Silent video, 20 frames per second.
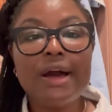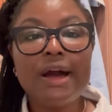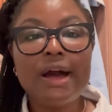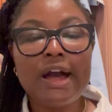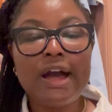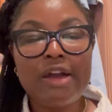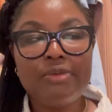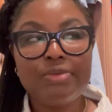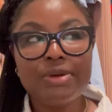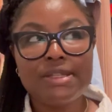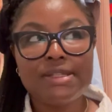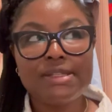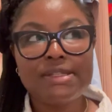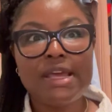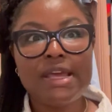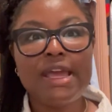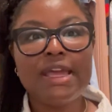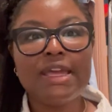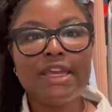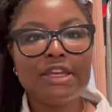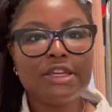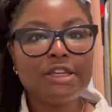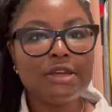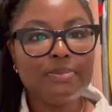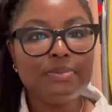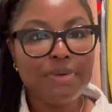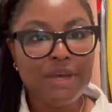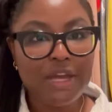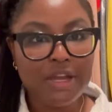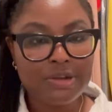I would say in
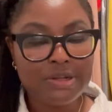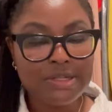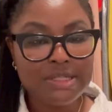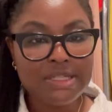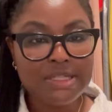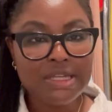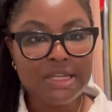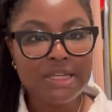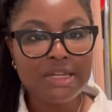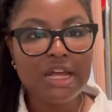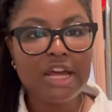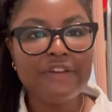comparison,